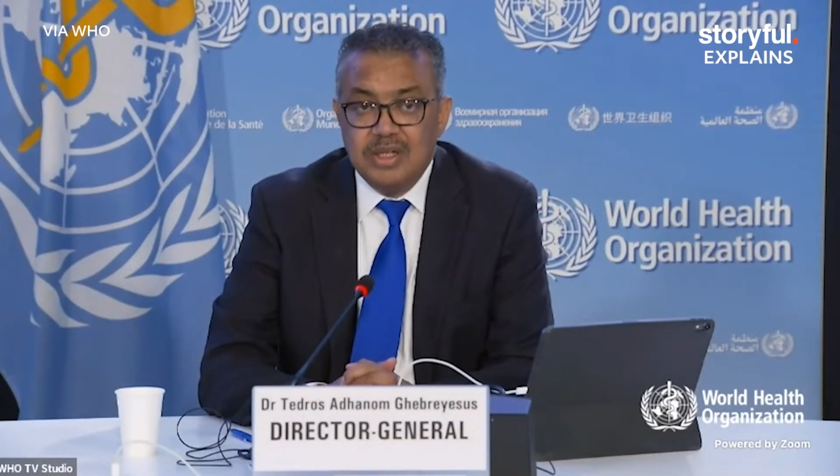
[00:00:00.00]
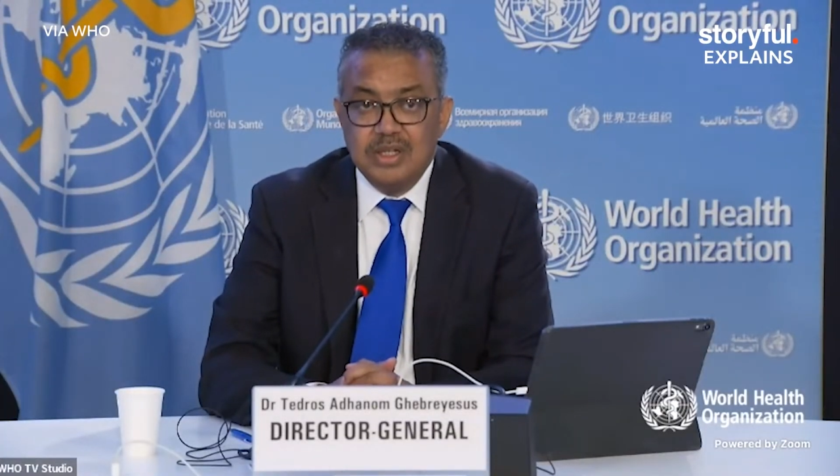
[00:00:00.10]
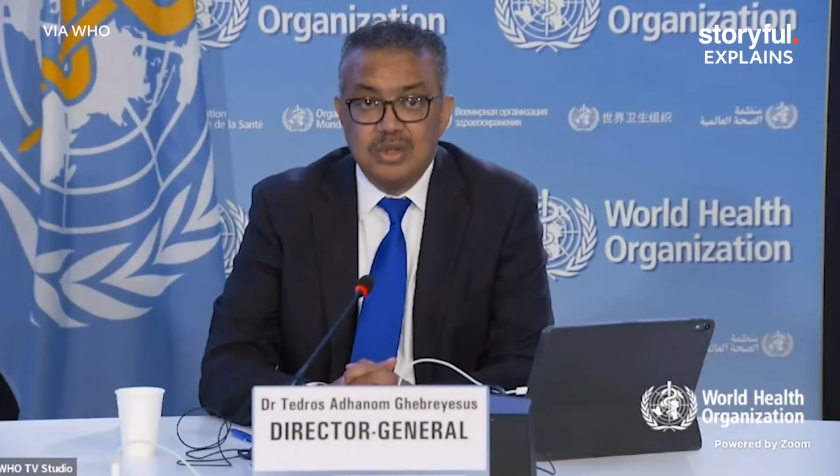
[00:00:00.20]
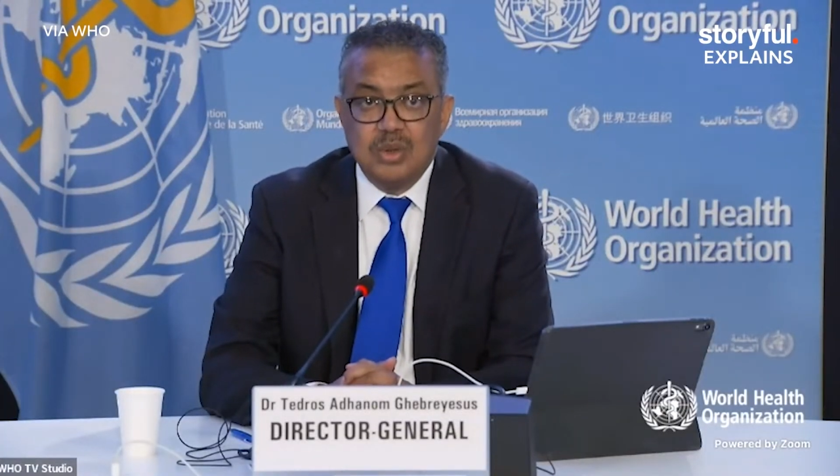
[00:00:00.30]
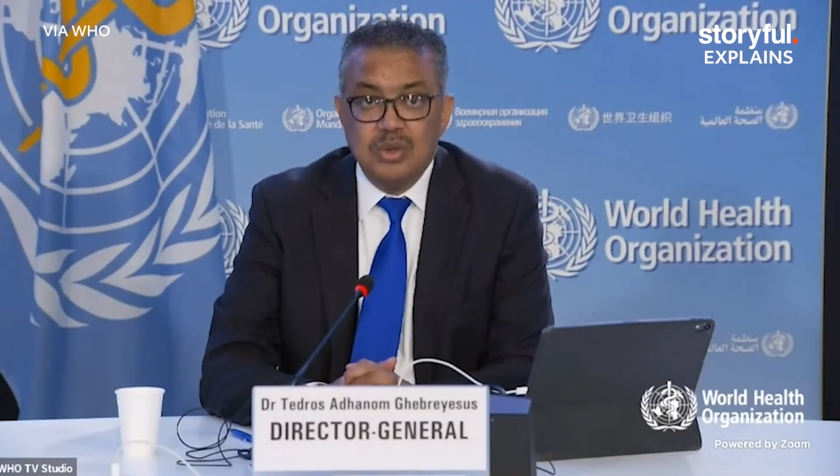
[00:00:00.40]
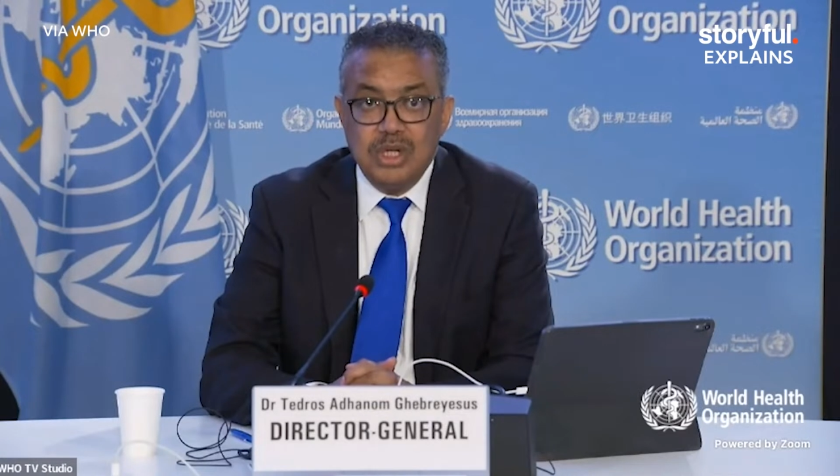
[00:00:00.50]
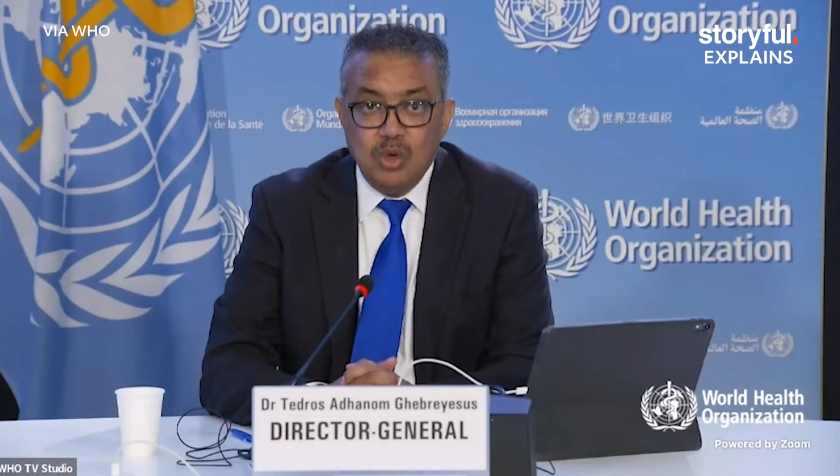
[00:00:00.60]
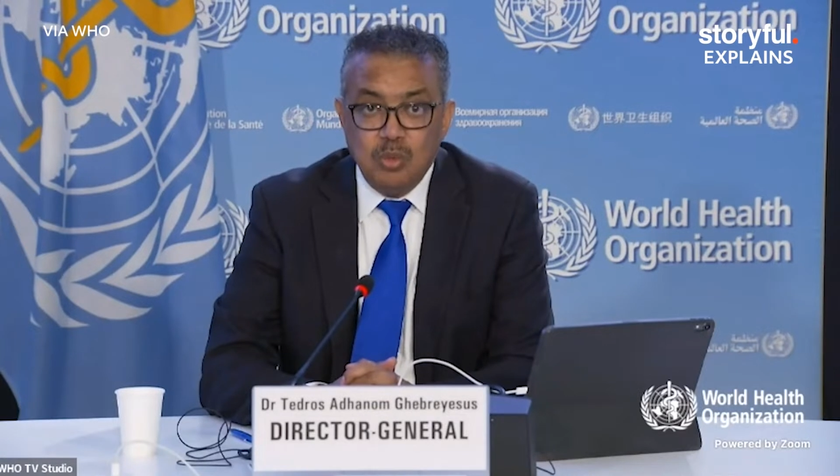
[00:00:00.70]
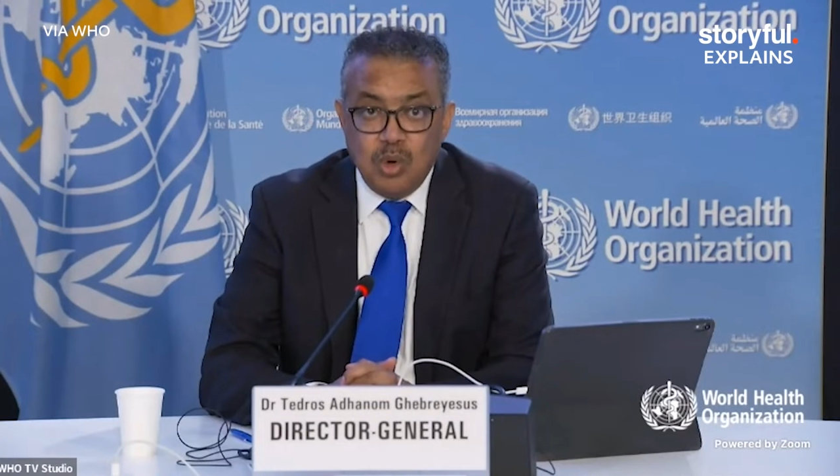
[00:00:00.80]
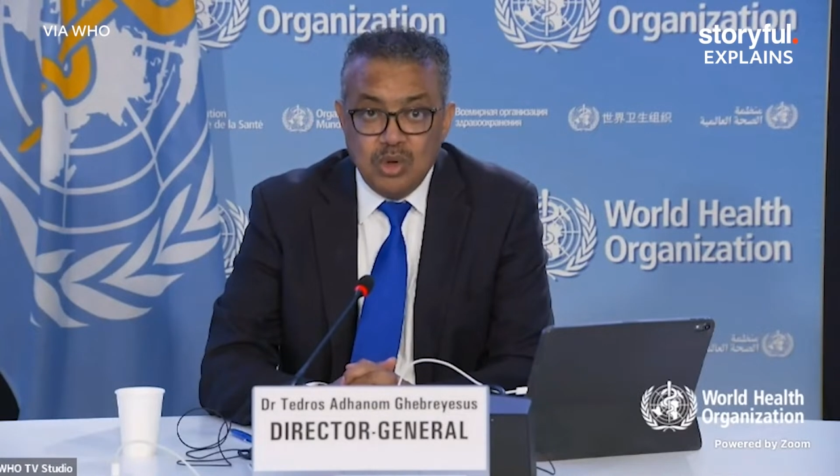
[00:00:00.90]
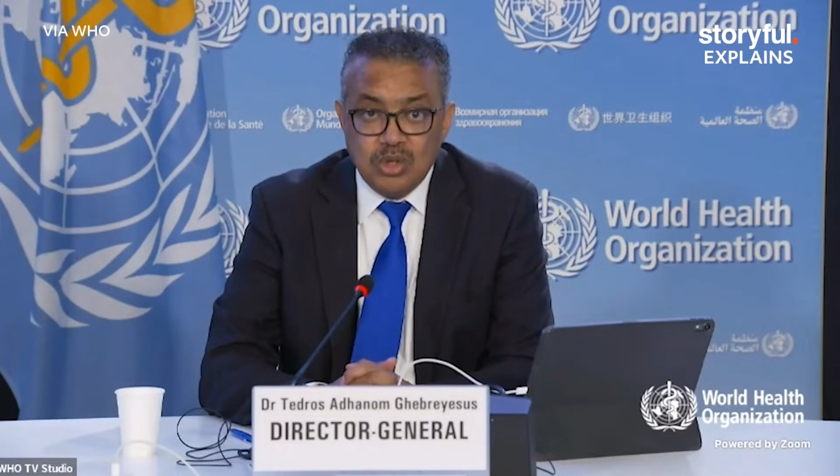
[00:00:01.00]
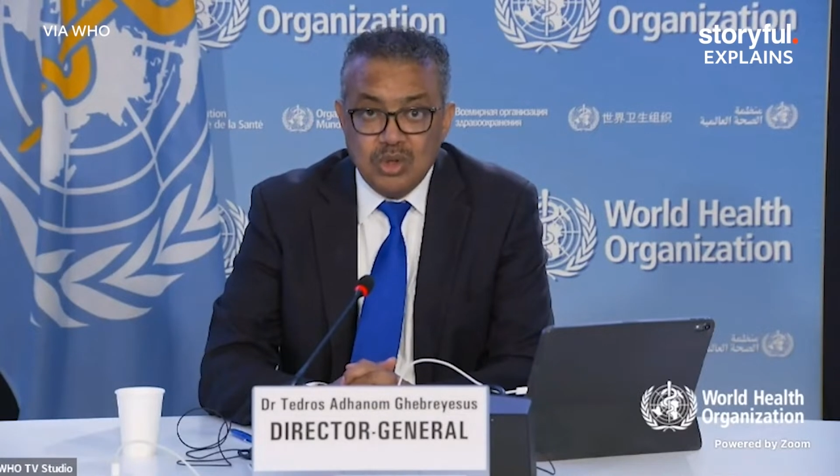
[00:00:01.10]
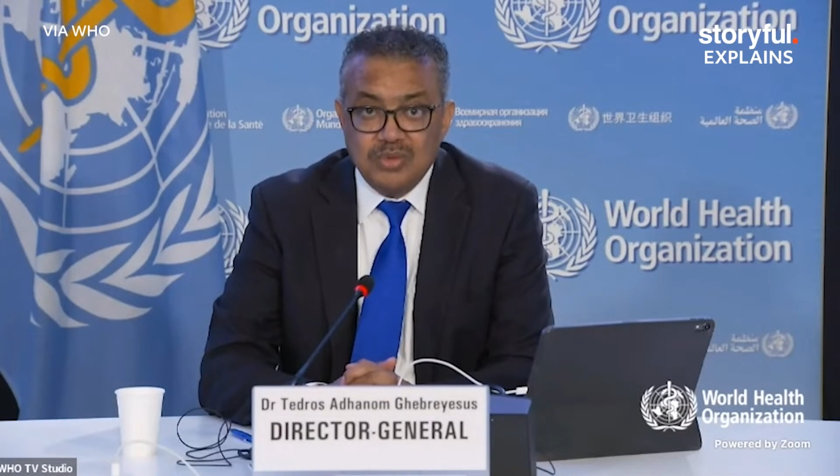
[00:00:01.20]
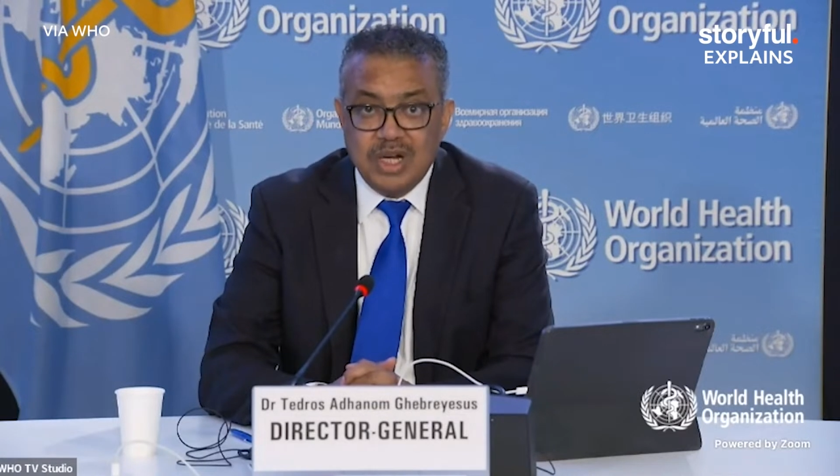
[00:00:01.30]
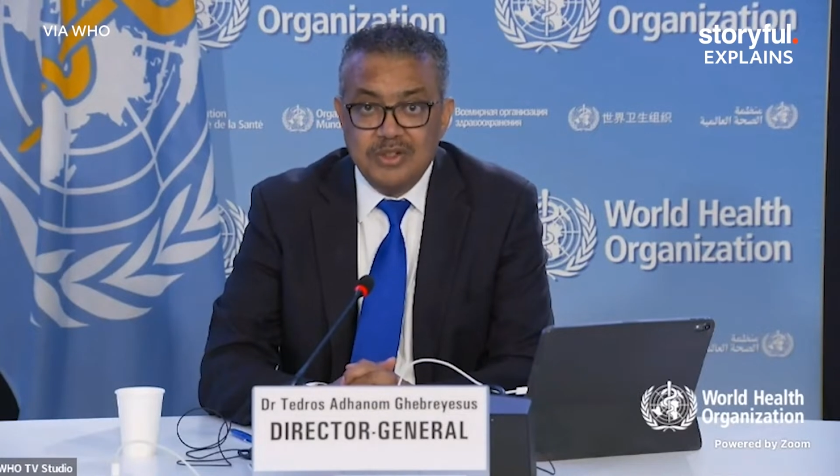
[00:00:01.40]
through new modes
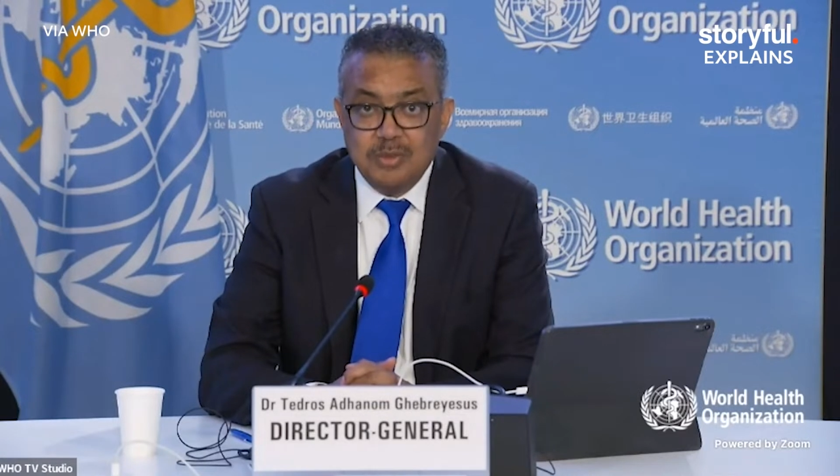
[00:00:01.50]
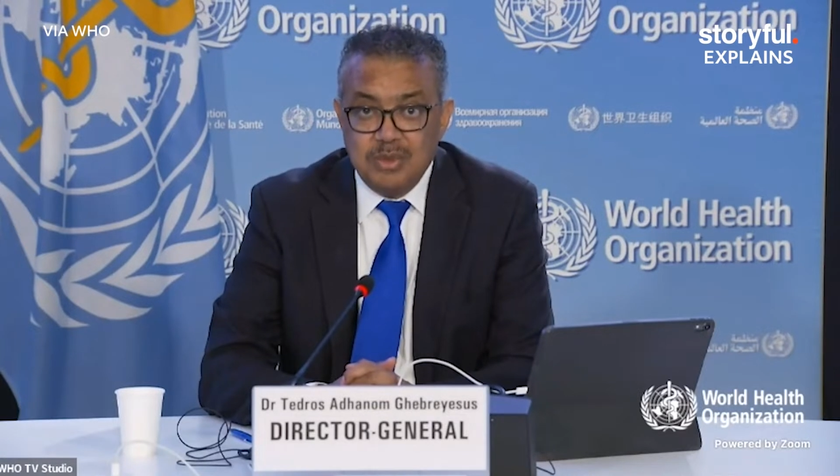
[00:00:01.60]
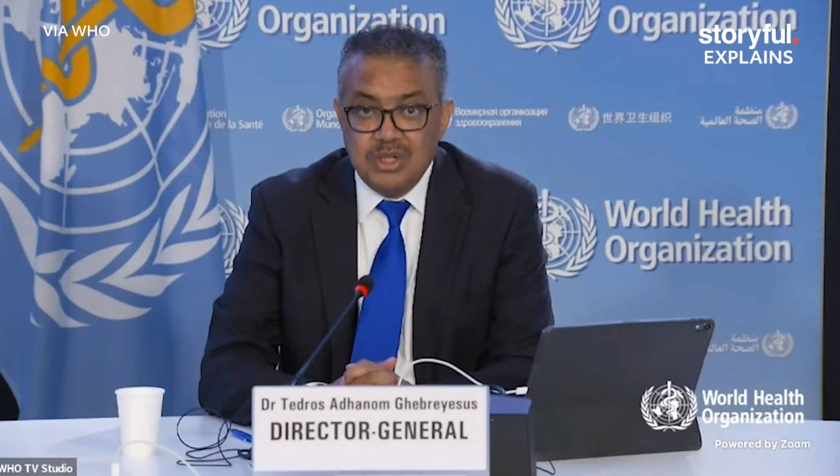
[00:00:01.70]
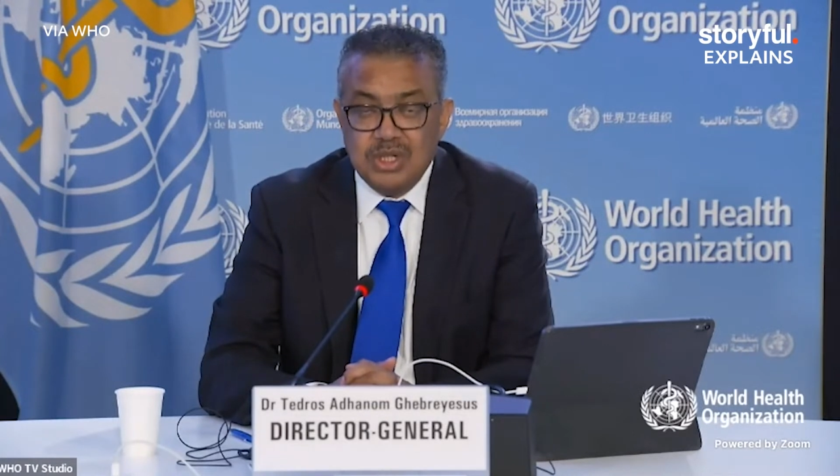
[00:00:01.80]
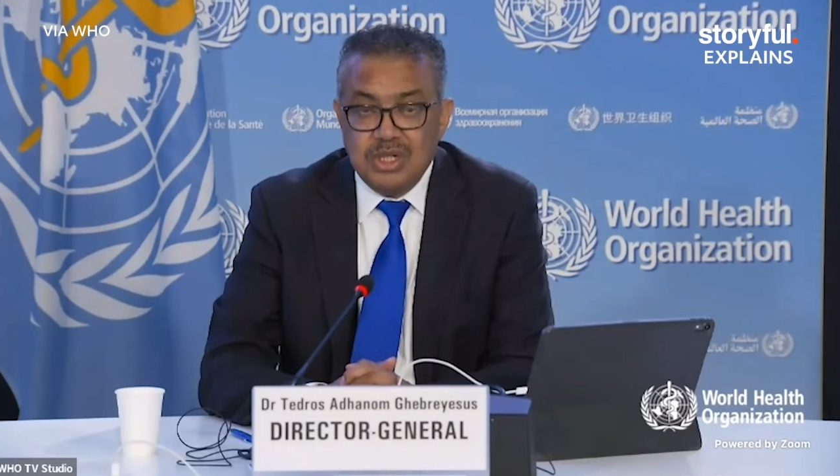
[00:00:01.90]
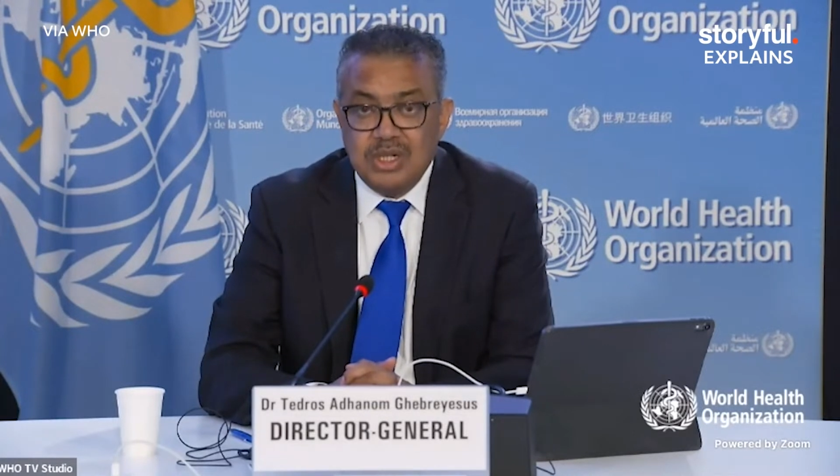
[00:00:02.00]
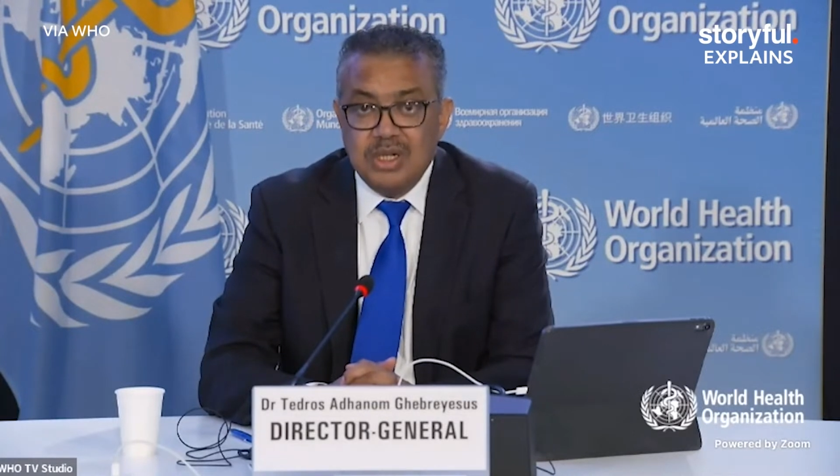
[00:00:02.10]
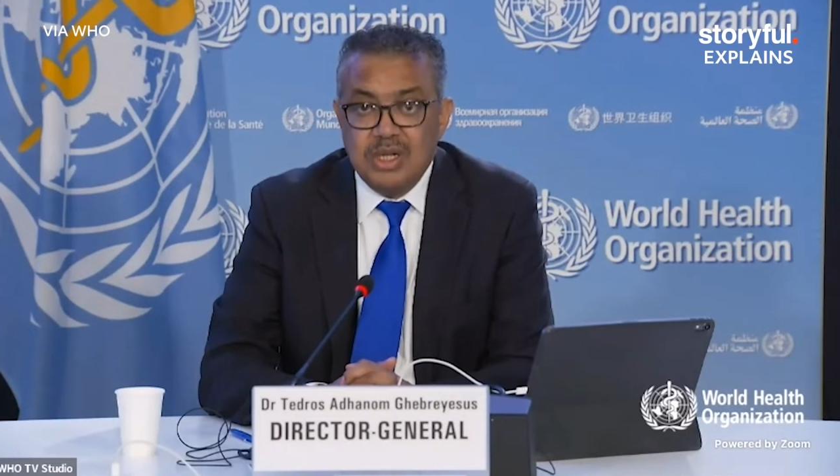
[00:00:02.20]
of transmission